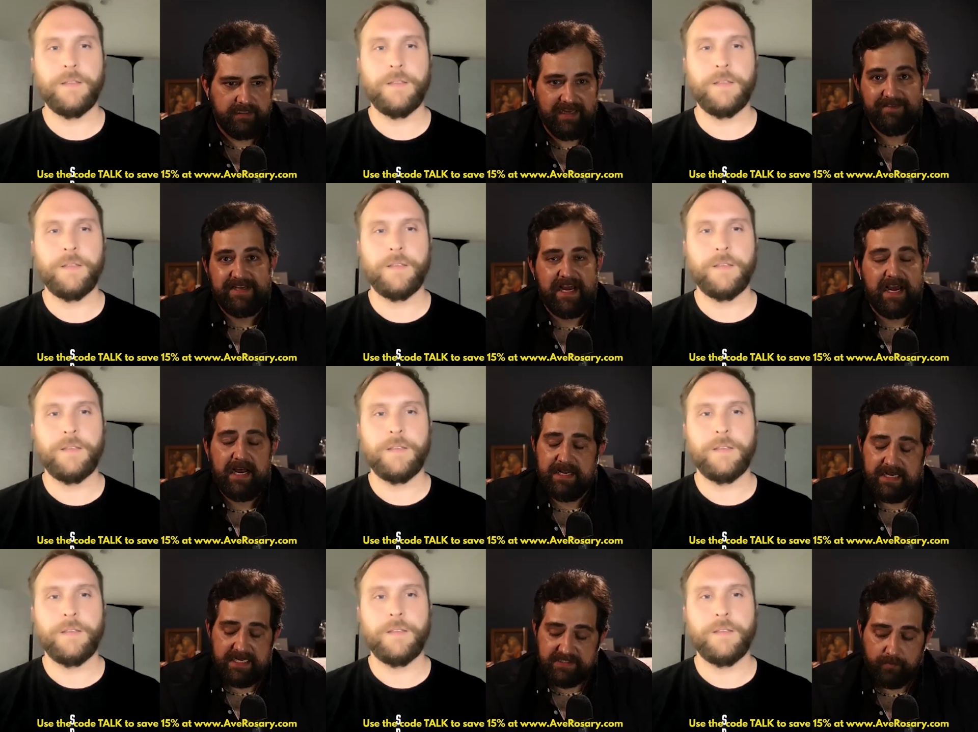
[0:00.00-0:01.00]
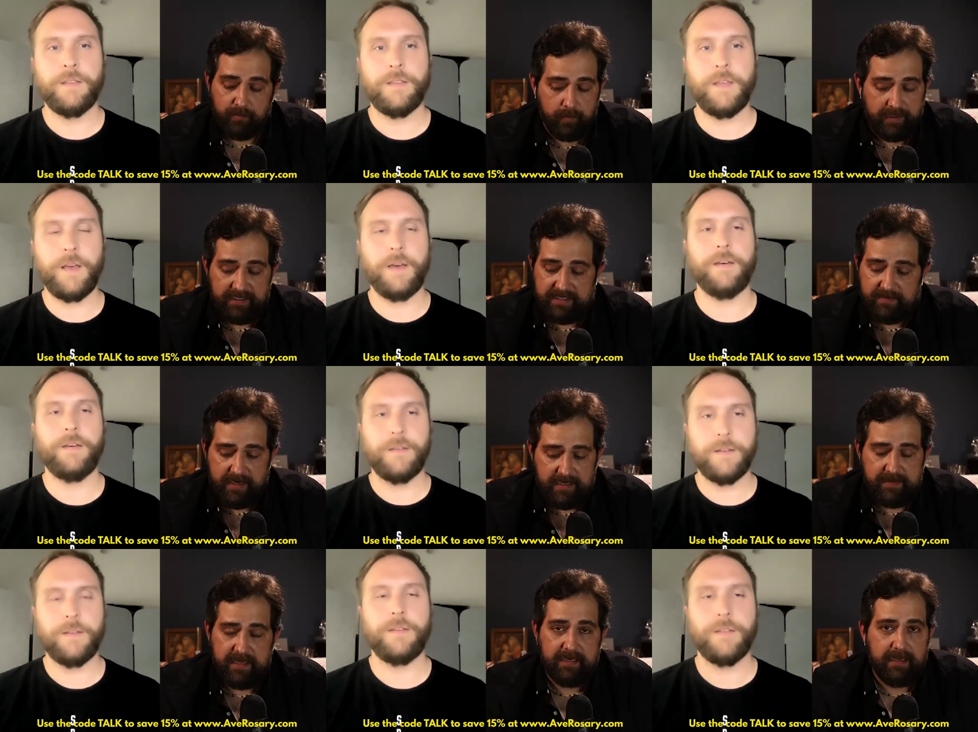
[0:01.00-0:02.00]
Speaker 1: gift on. And that's a really
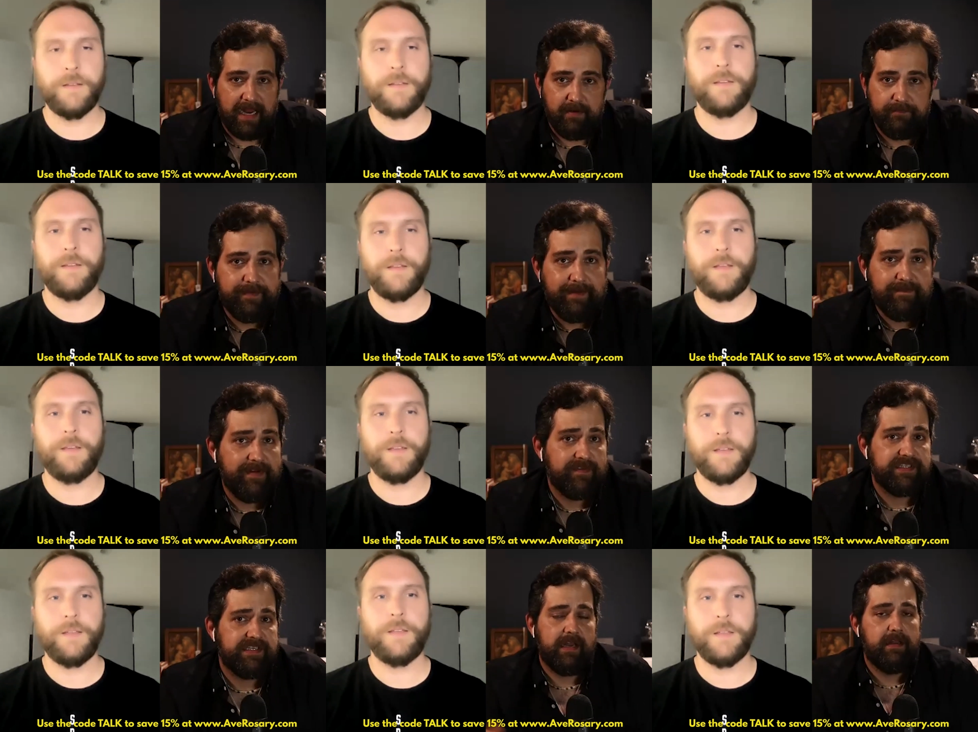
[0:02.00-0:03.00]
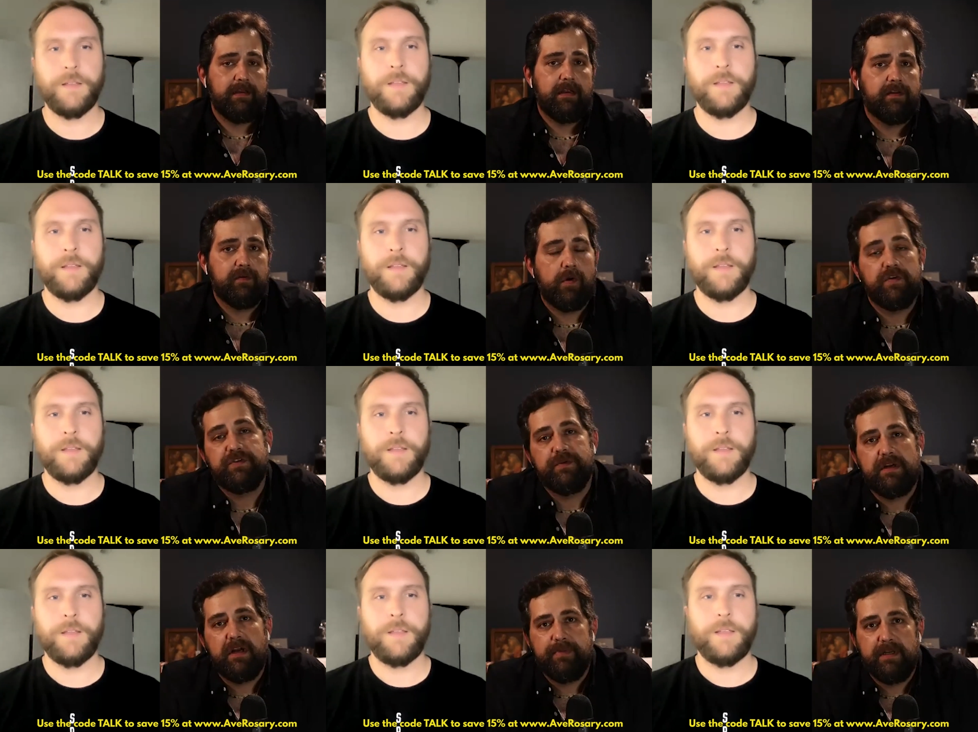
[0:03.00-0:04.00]
great thing. I've never seen any other
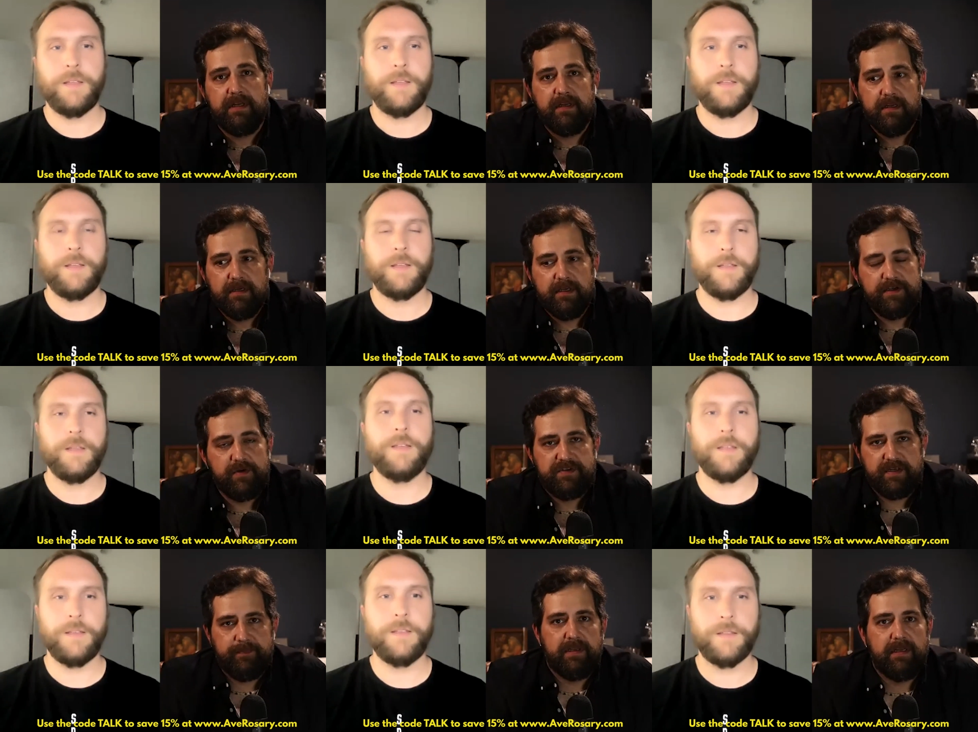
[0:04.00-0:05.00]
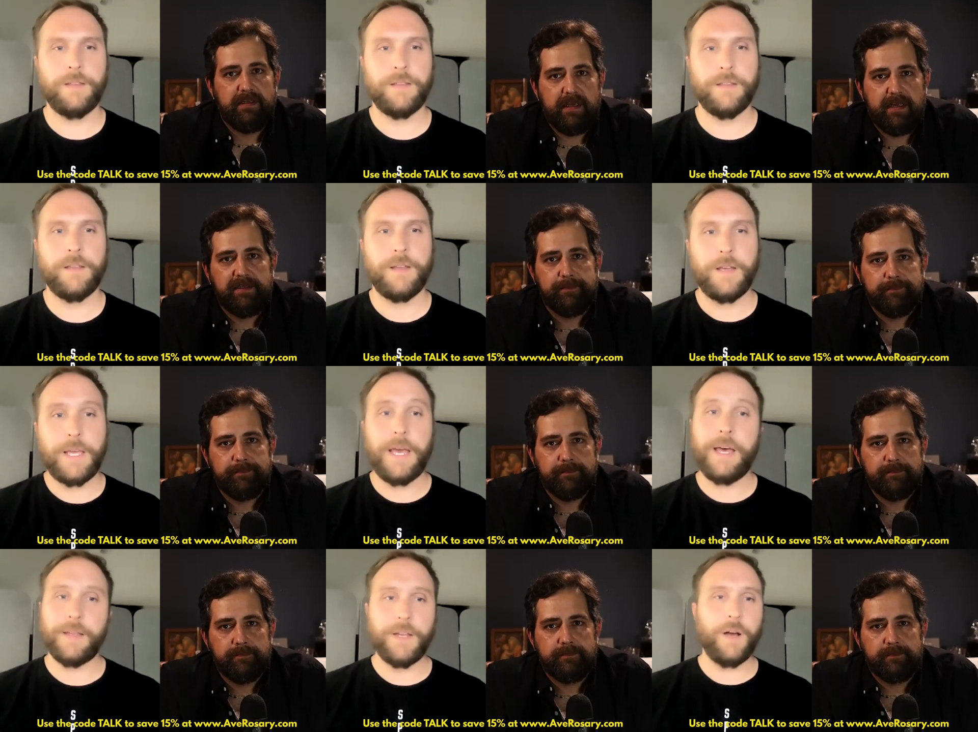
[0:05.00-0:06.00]
rosary company do something like that.
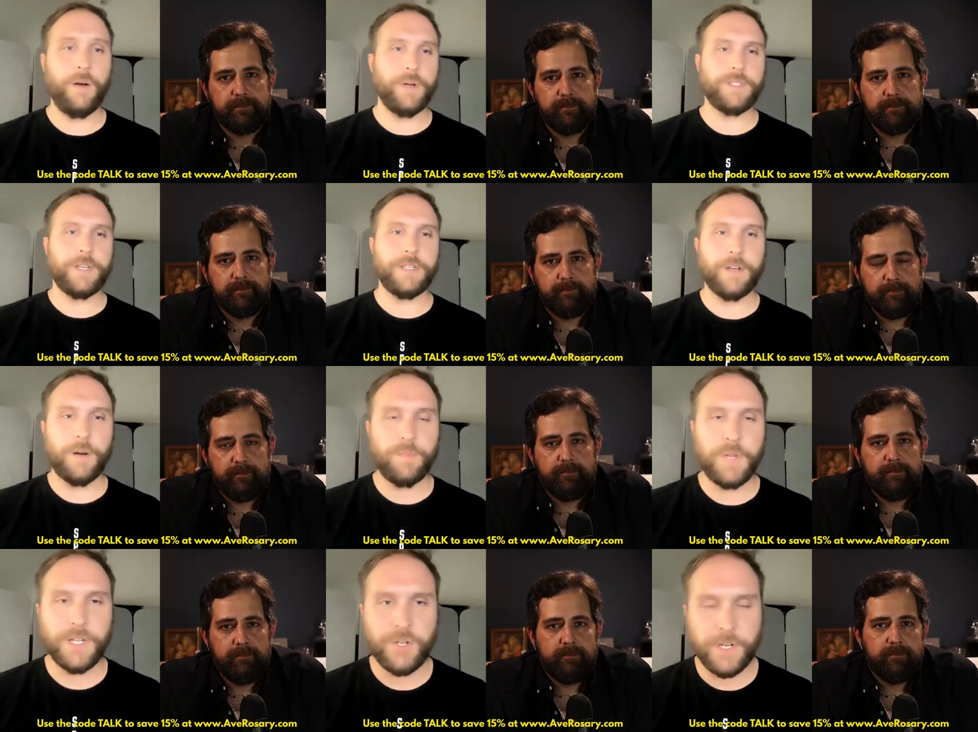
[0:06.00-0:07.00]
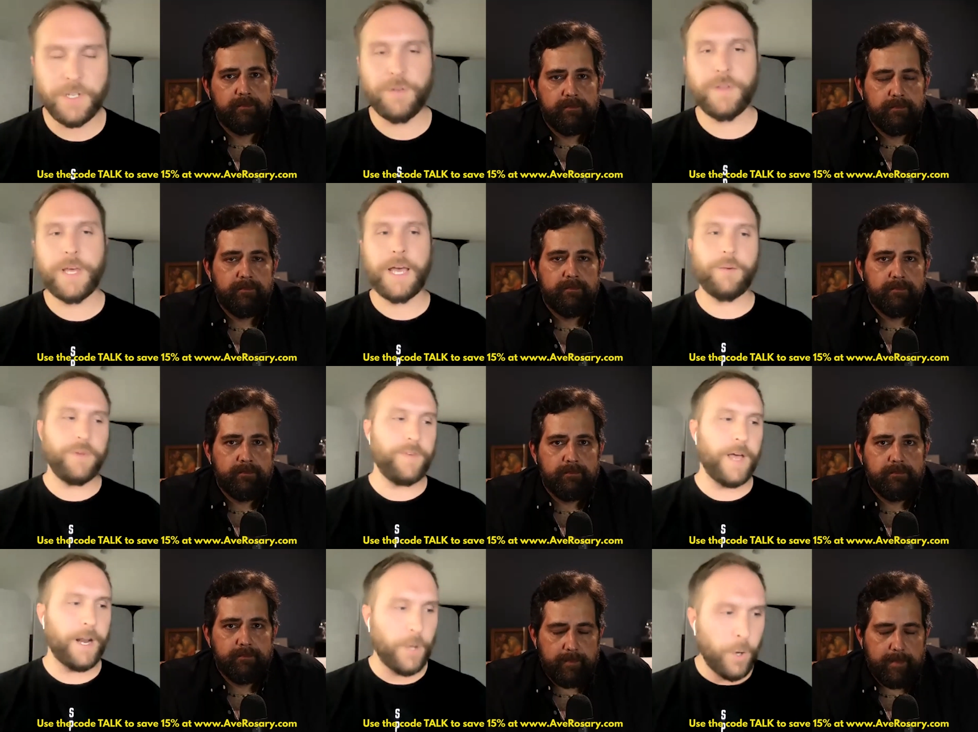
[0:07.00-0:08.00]
Speaker 2: Yeah, no, it's our pleasure to do
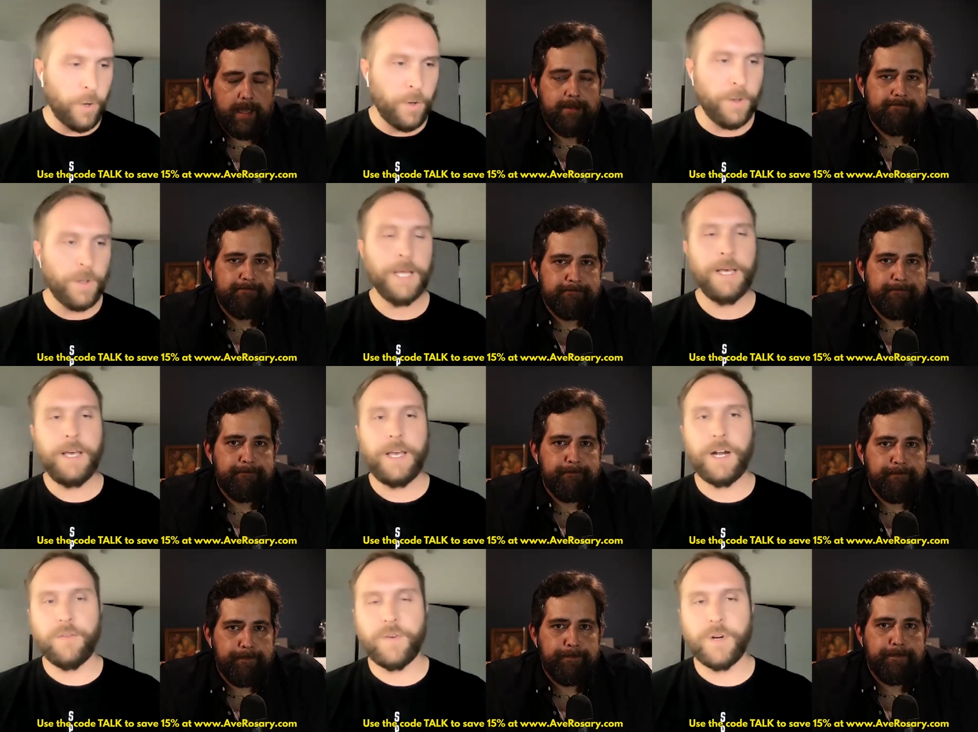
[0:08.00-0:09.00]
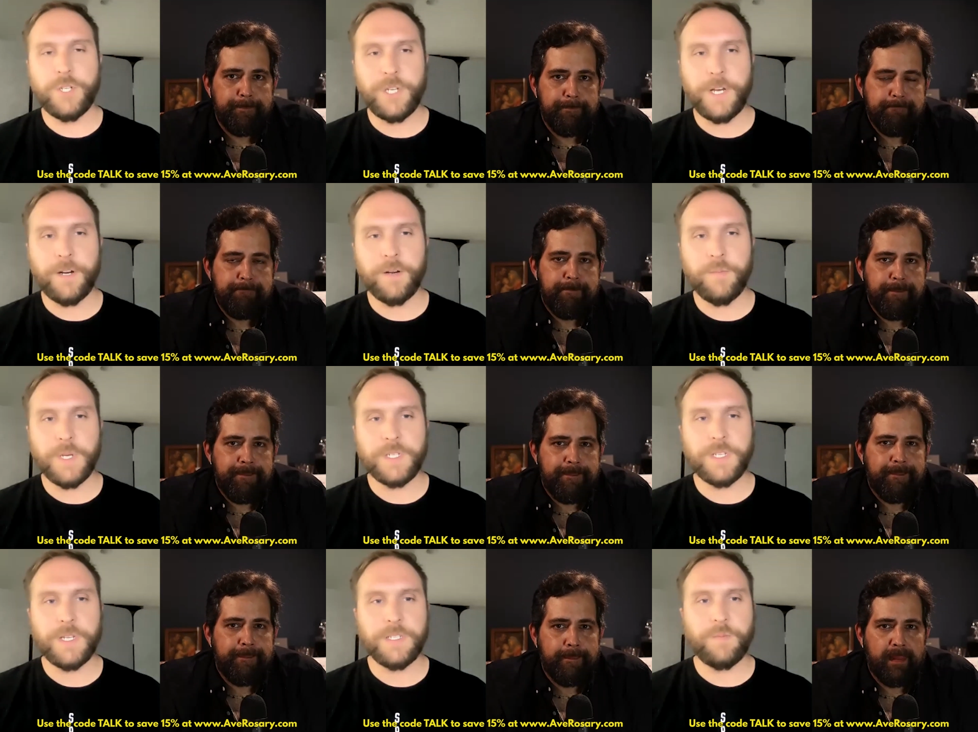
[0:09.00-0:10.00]
that. We've got a goal in our first year
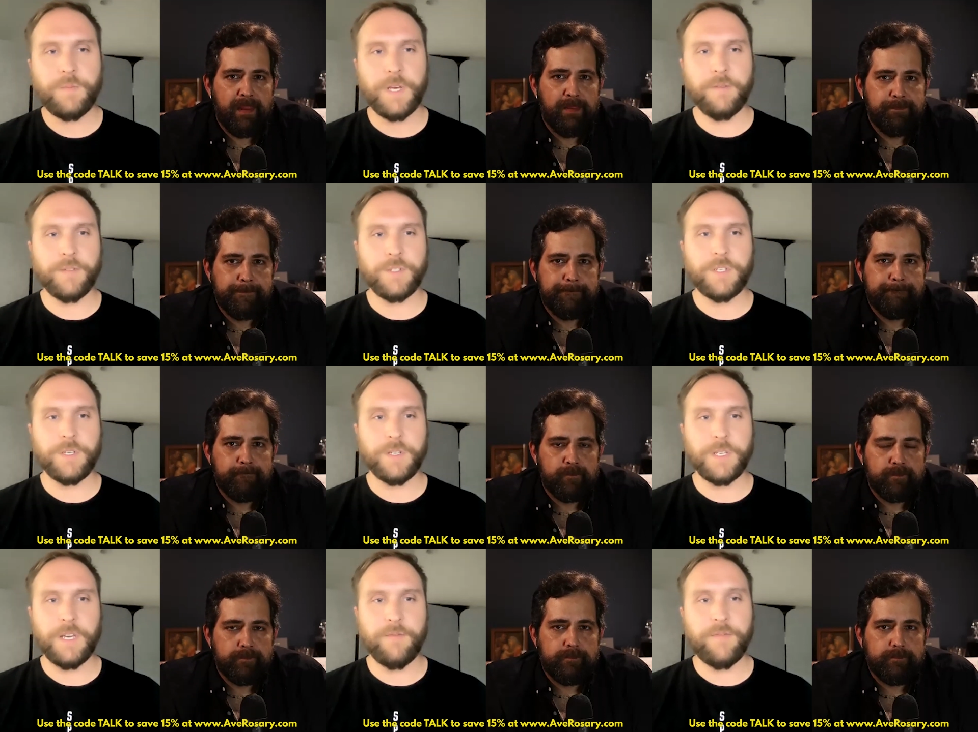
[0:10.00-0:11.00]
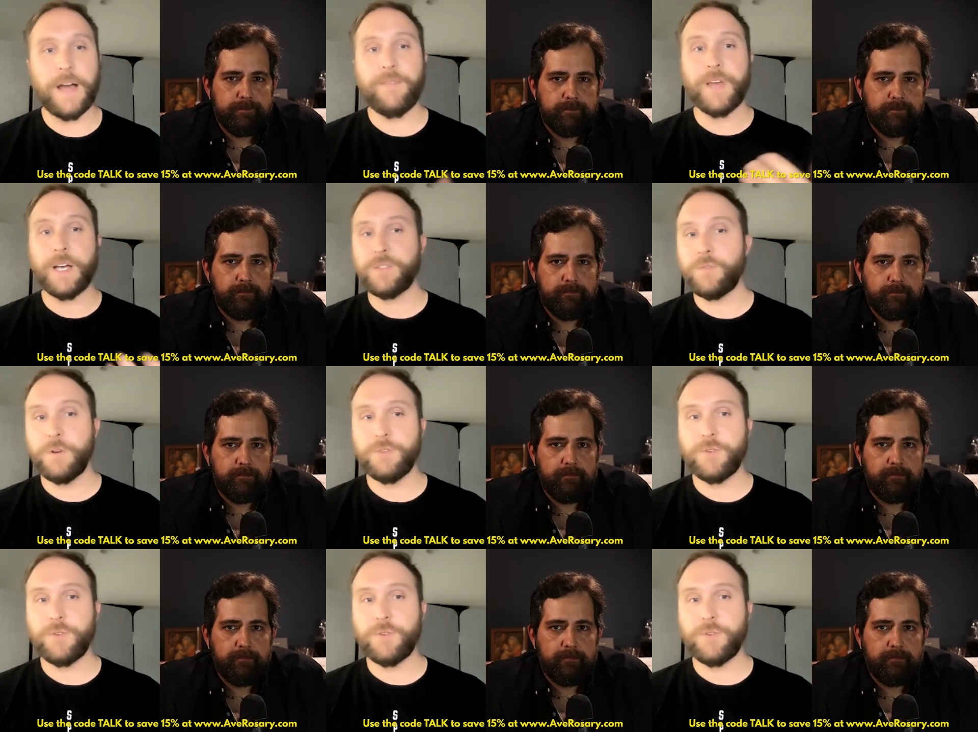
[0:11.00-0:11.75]
in business to be able to give 5,000